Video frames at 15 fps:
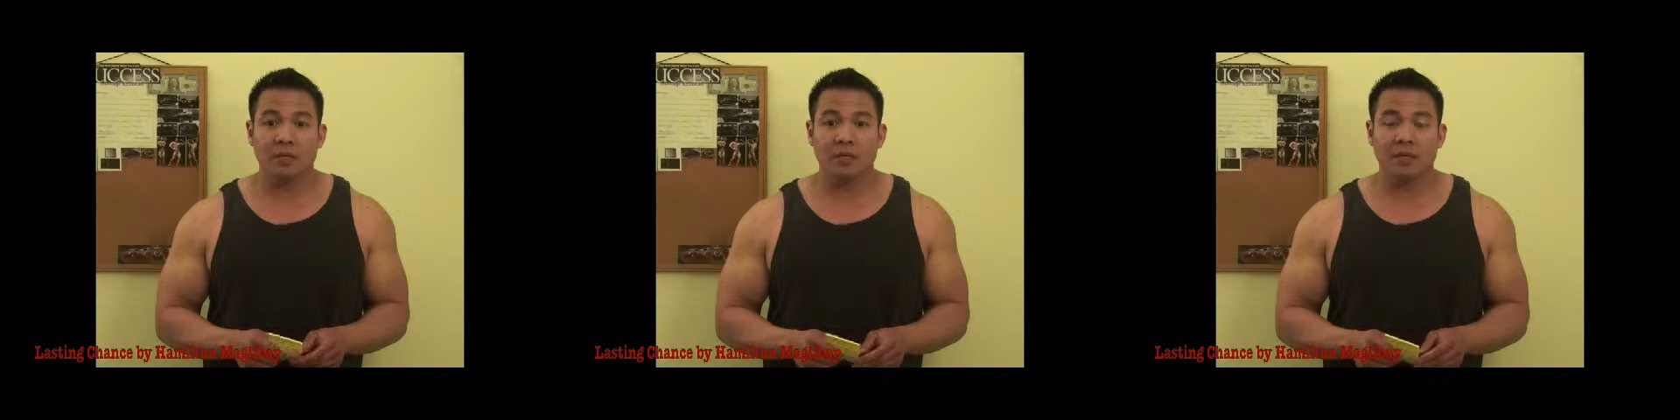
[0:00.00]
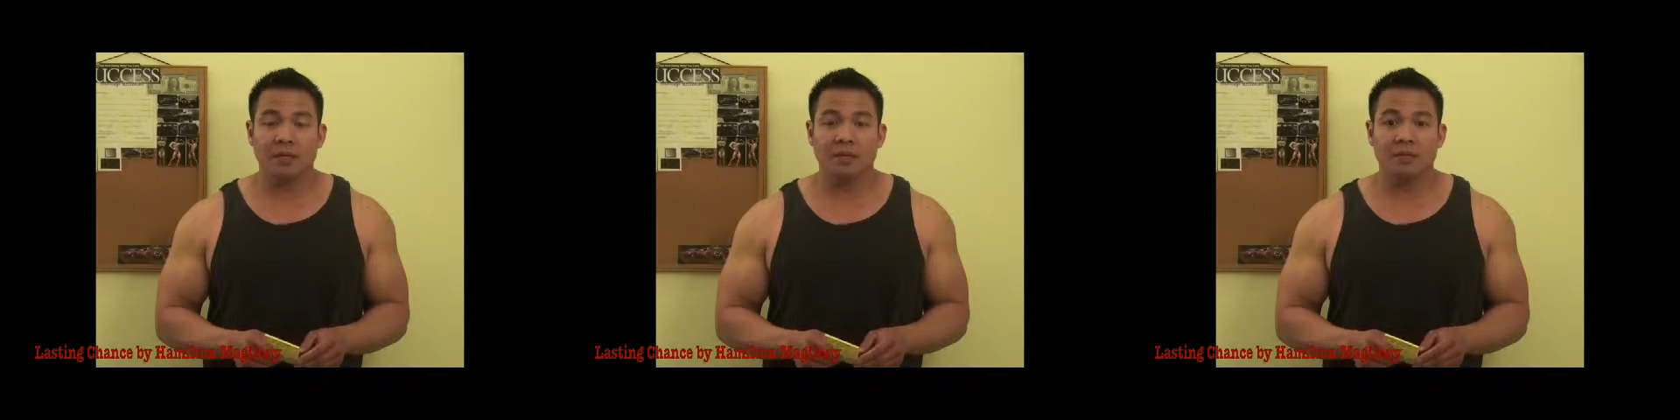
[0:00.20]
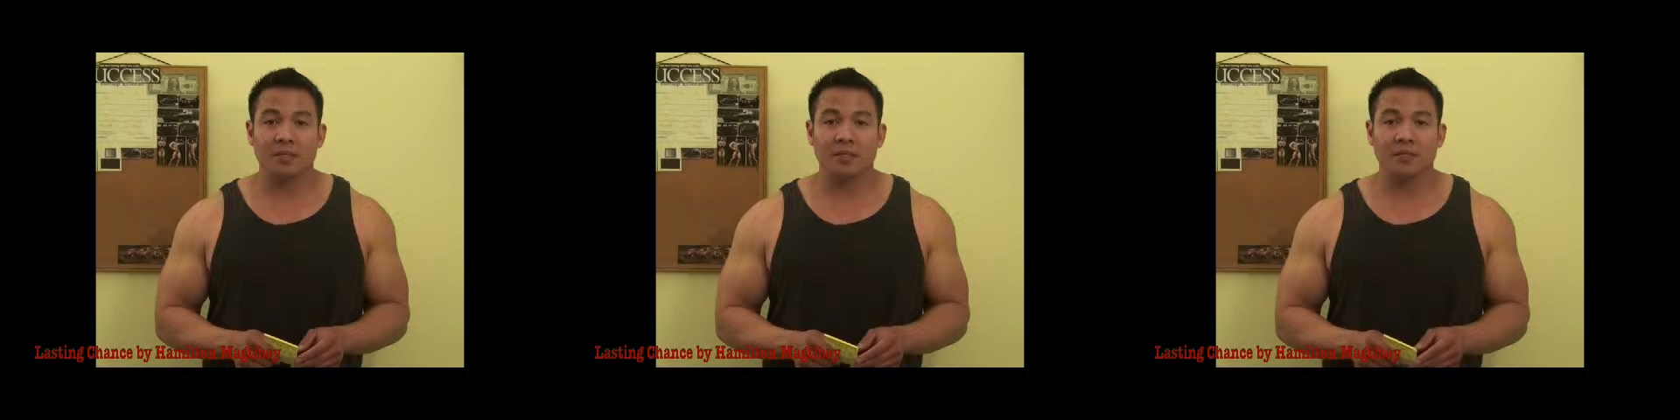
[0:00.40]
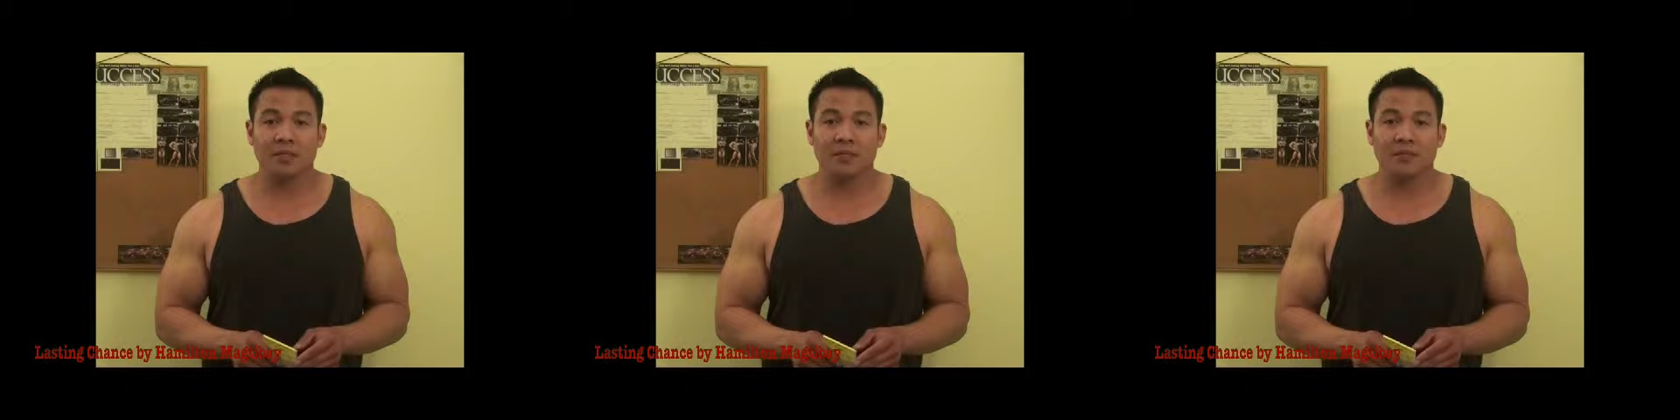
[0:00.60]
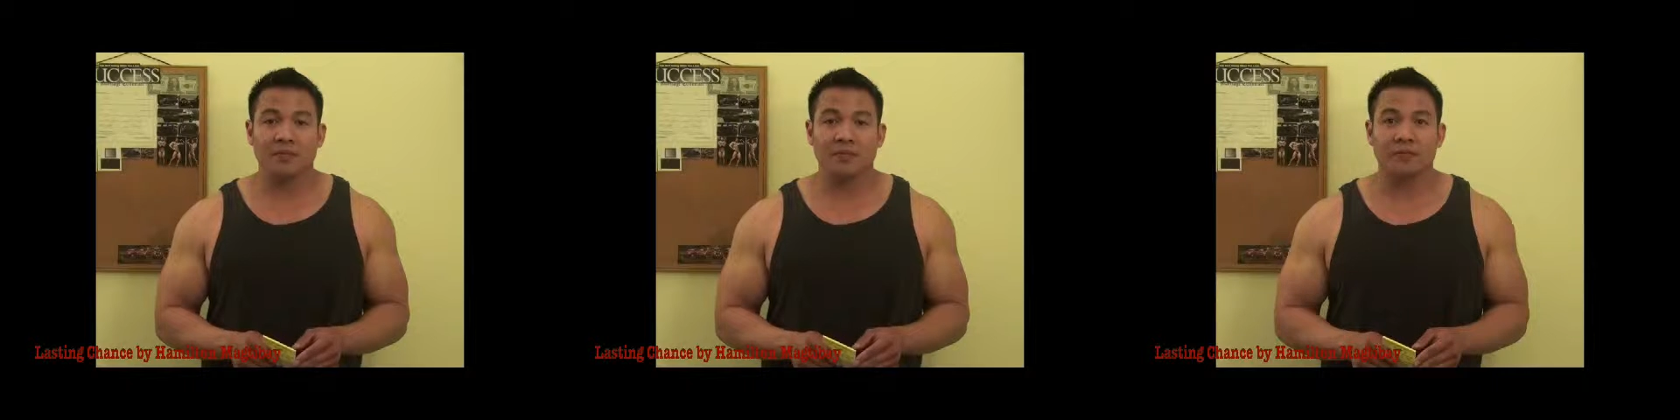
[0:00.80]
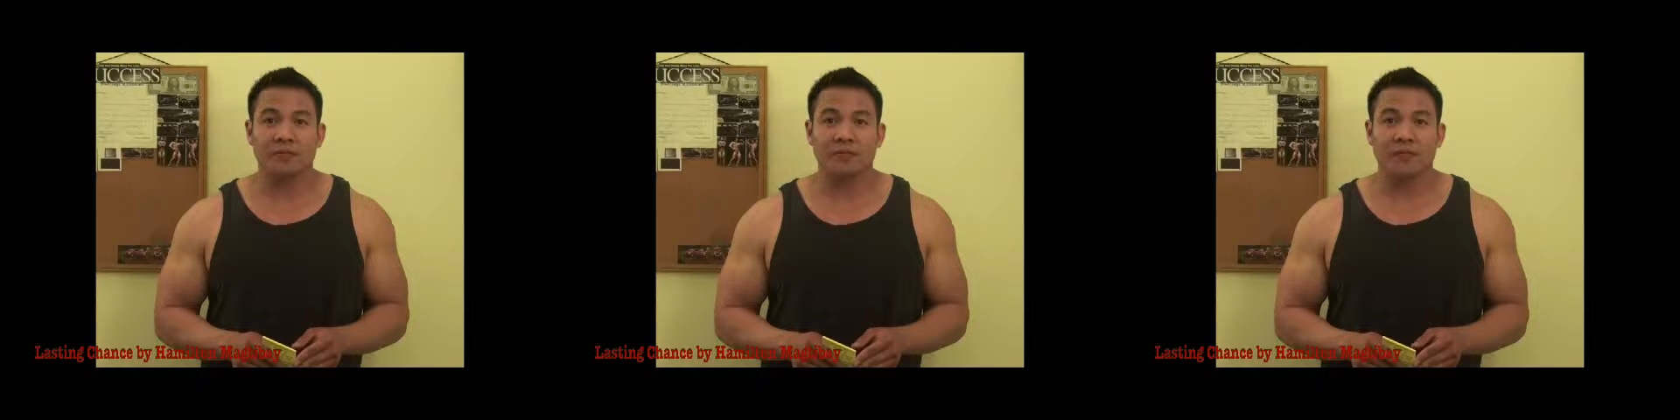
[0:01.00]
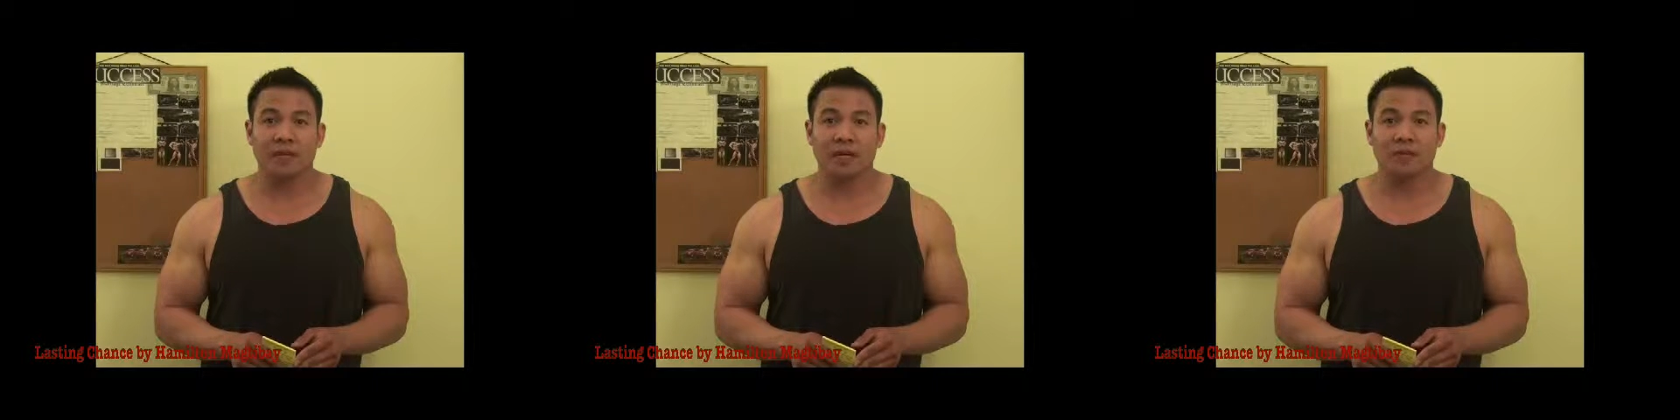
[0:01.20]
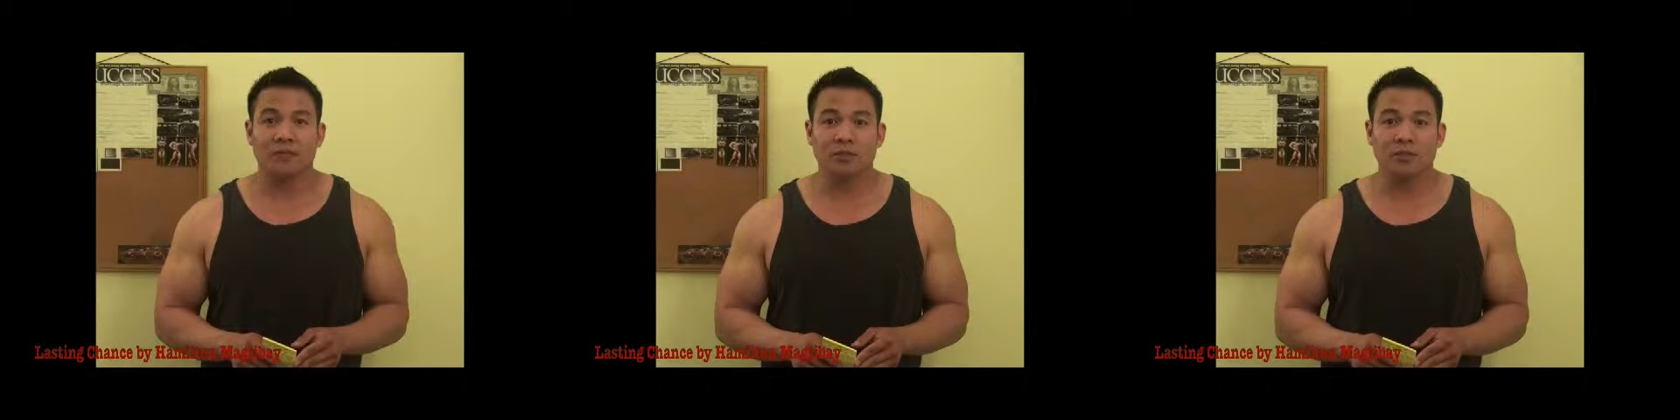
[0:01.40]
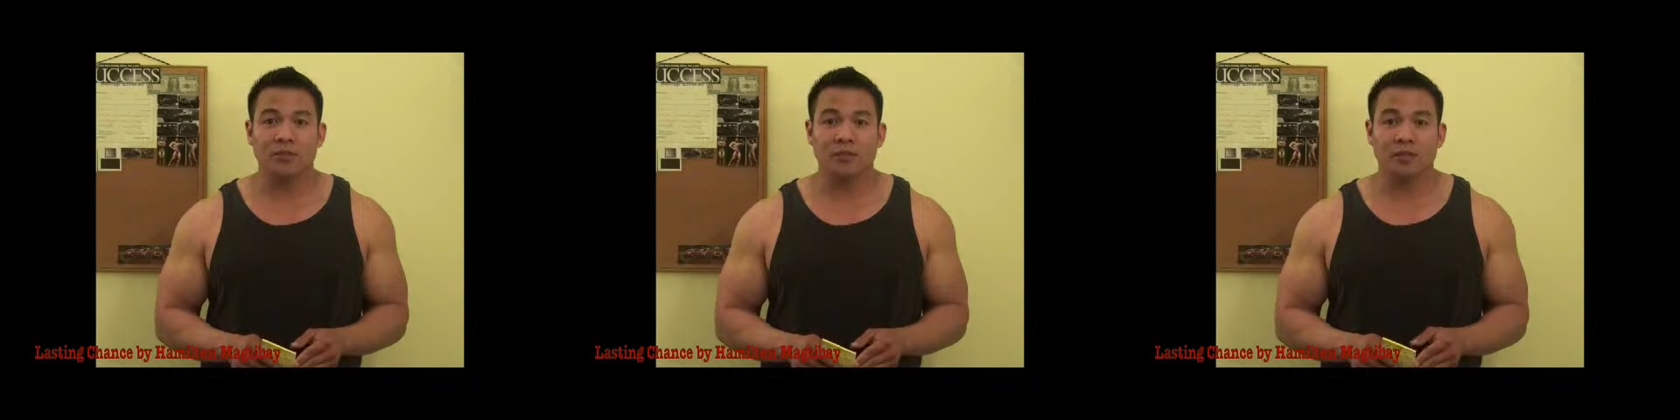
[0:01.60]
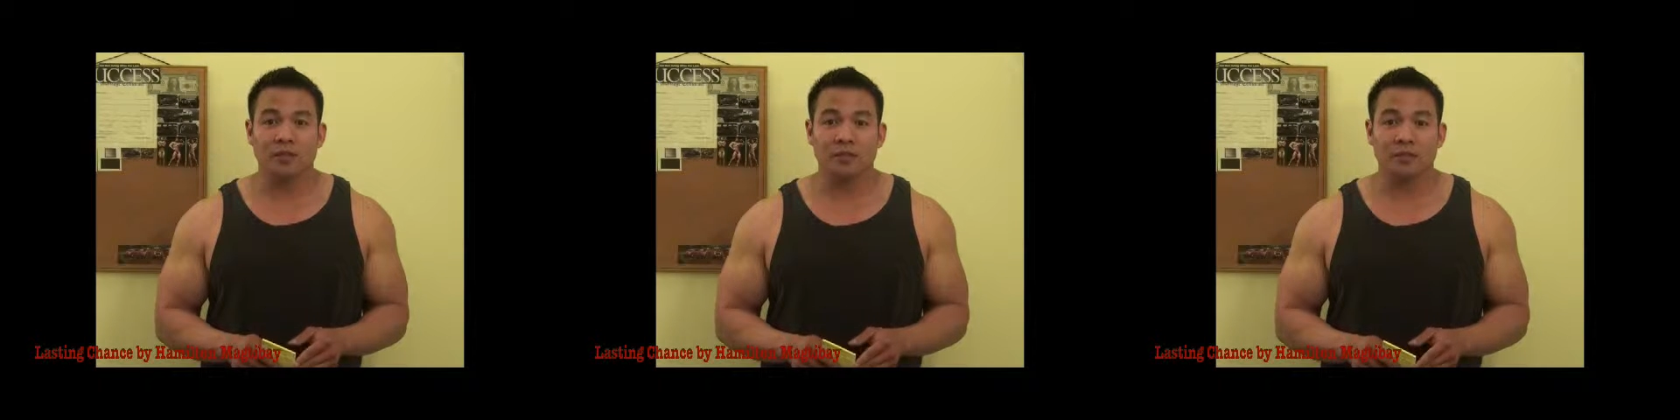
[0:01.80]
I made that myself. I also
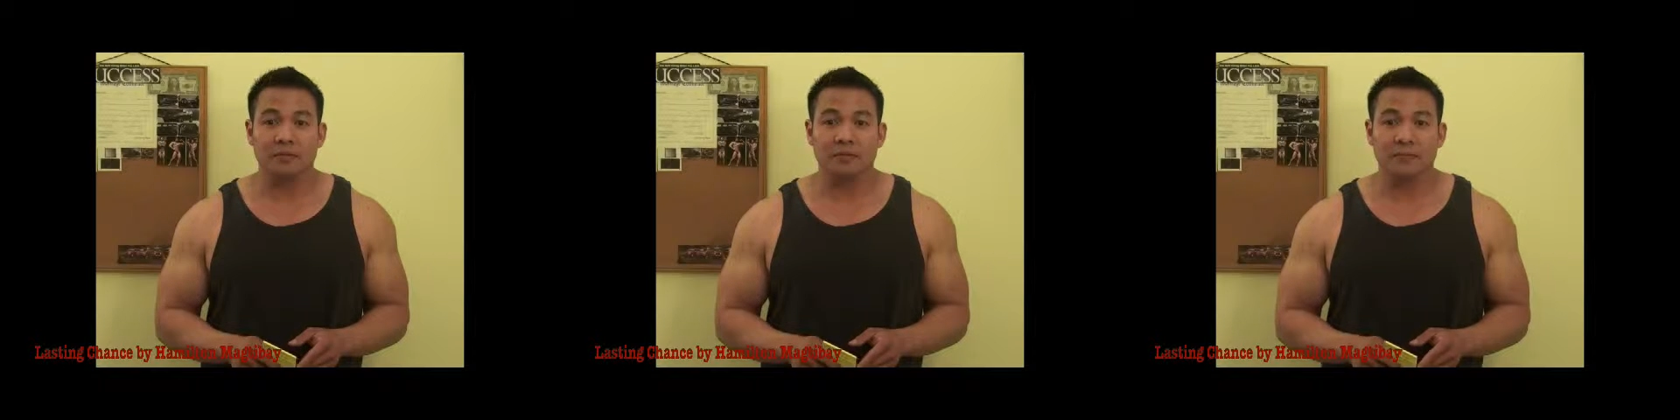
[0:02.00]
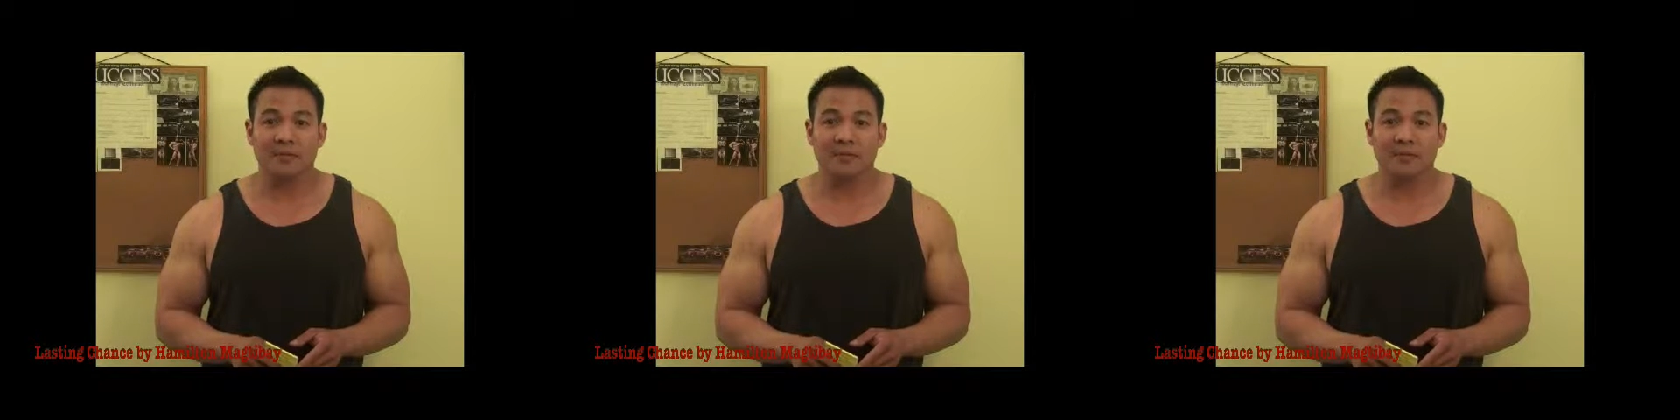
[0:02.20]
cooked,